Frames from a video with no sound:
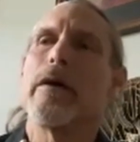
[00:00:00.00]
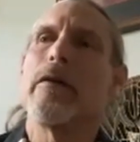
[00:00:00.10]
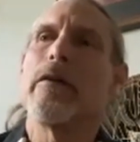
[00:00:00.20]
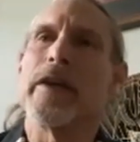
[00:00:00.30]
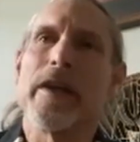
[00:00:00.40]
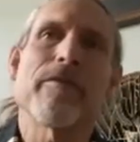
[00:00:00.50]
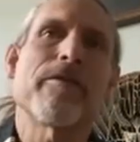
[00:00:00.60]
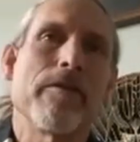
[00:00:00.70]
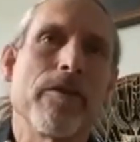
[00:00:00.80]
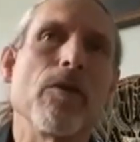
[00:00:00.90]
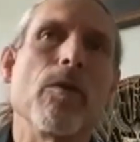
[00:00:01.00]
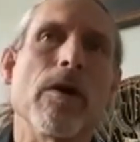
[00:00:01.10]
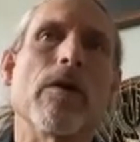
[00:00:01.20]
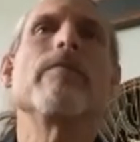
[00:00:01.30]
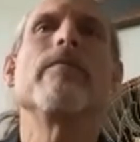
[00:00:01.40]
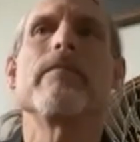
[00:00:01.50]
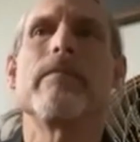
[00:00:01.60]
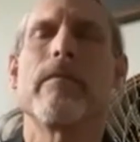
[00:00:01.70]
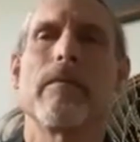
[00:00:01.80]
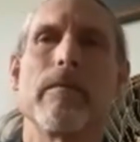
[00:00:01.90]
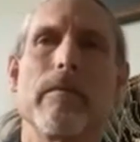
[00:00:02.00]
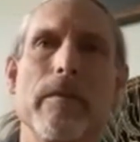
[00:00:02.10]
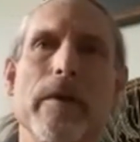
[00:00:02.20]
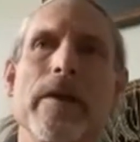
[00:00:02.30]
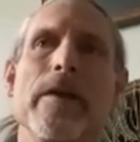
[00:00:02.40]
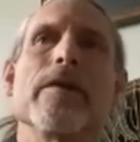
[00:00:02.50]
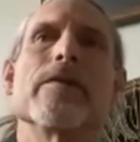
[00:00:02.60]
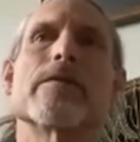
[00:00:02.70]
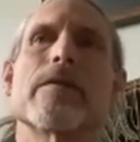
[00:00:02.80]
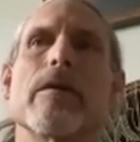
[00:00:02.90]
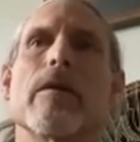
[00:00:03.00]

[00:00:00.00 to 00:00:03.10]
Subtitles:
the gift, if you will, is